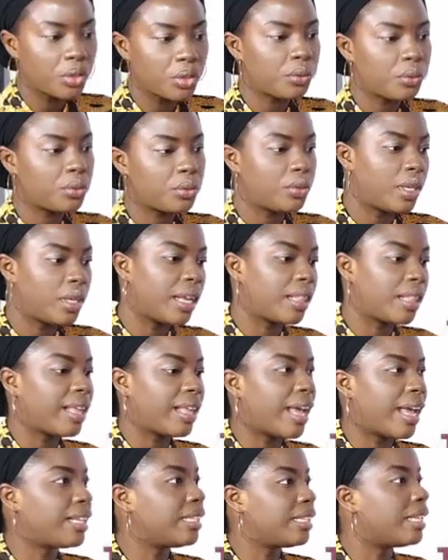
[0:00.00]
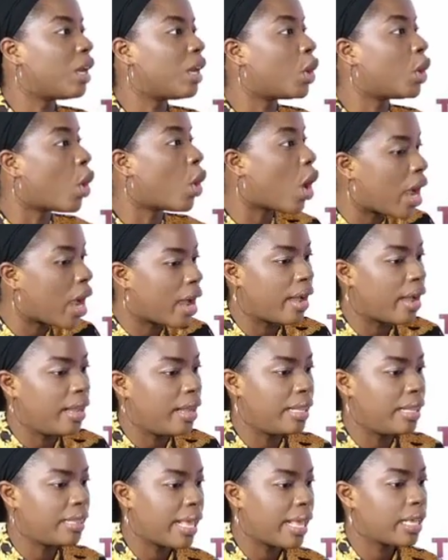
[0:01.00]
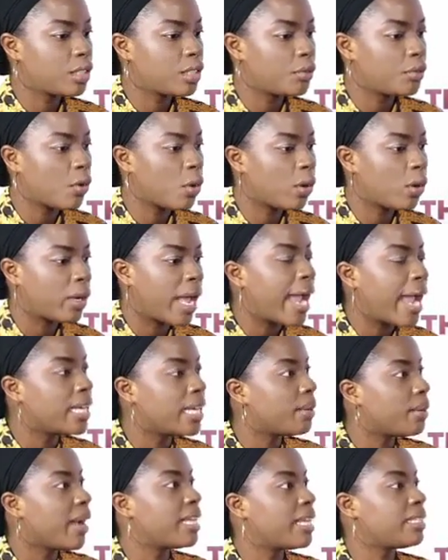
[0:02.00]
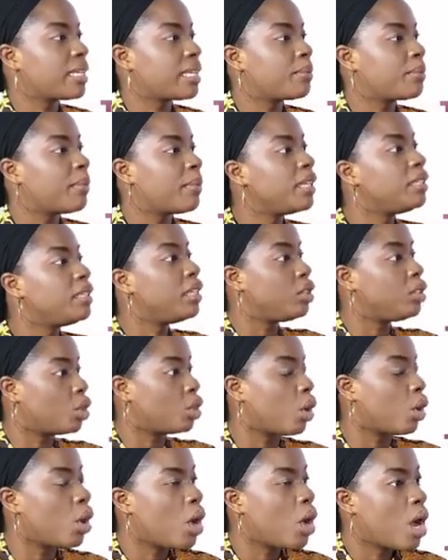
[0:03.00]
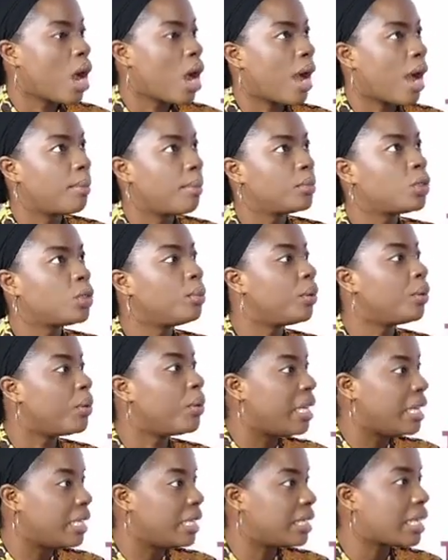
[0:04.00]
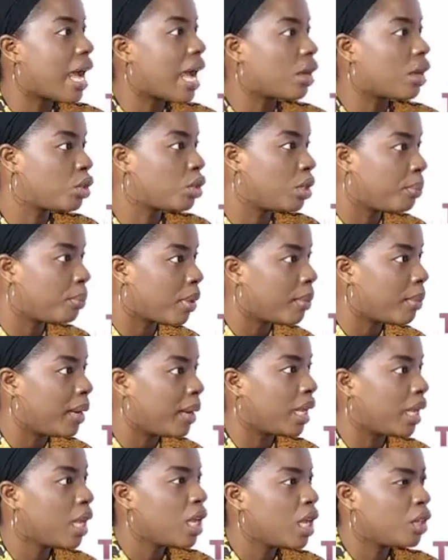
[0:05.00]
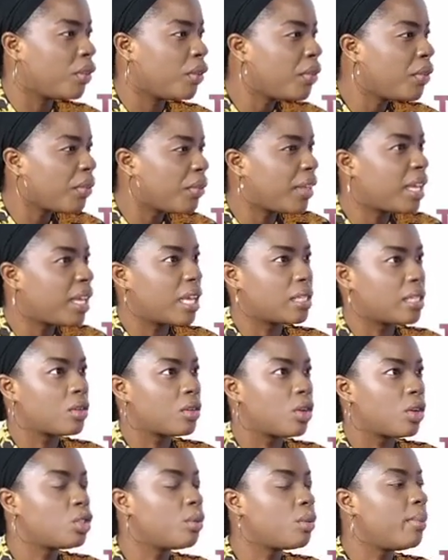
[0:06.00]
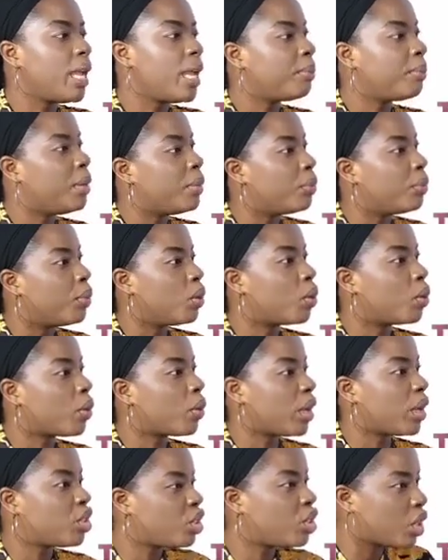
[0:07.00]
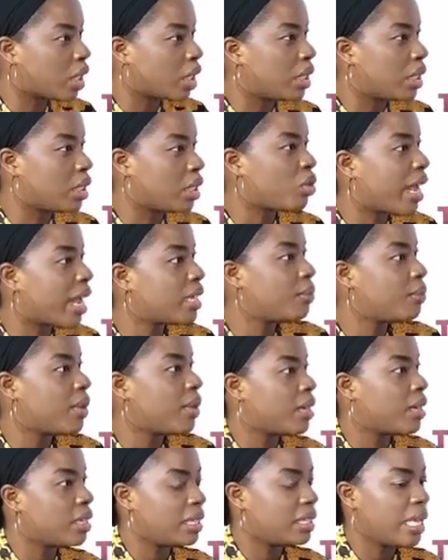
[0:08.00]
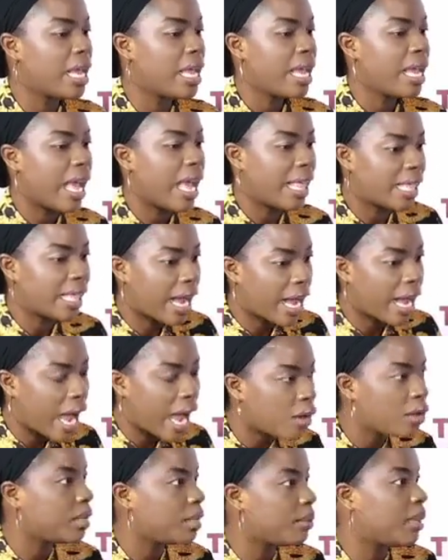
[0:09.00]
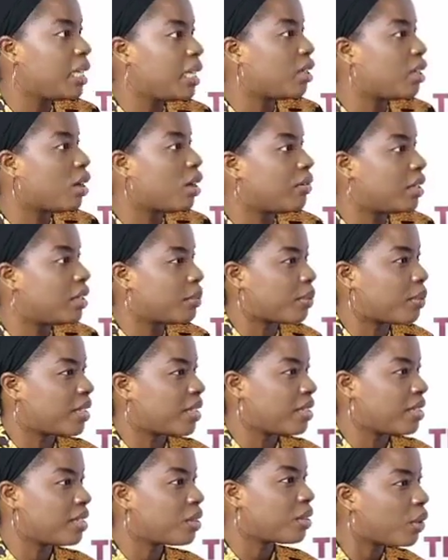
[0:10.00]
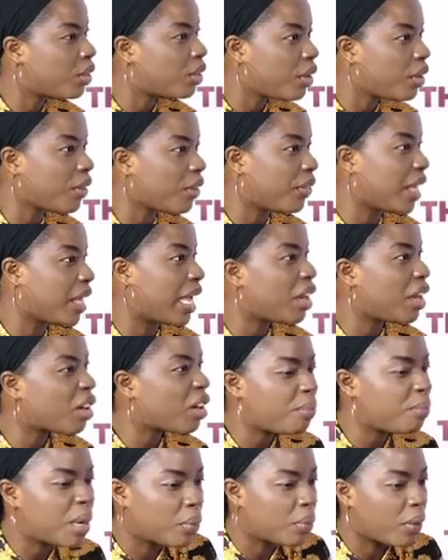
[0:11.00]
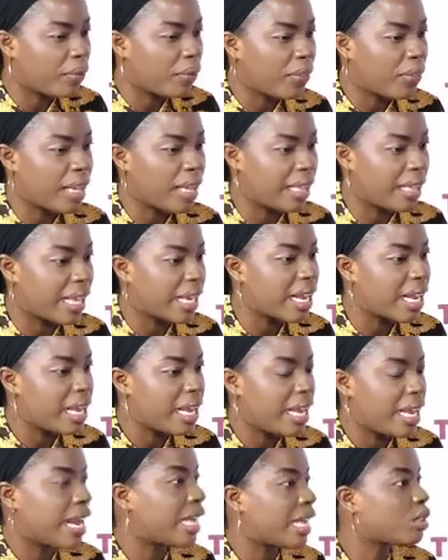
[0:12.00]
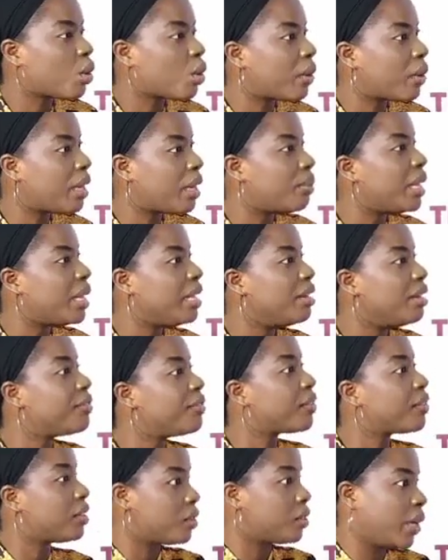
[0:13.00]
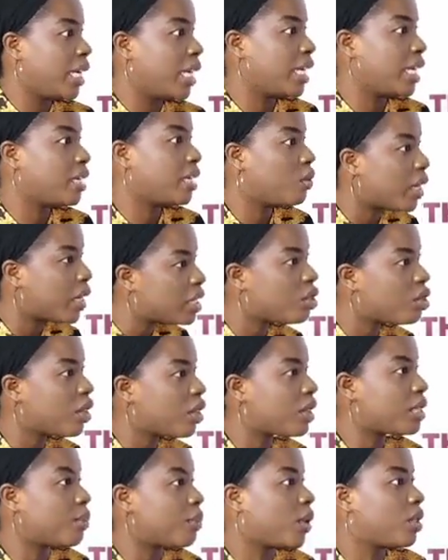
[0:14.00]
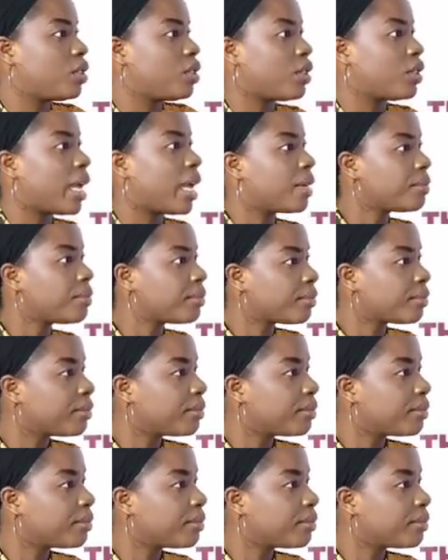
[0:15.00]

you think that the longer it takes for the itemized expenditure to be released out to the public, don't you think it's going to make people question the transparency and the accountability of this process? What do you think? A lot of people think that it has already been infiltrated. What is your response to that?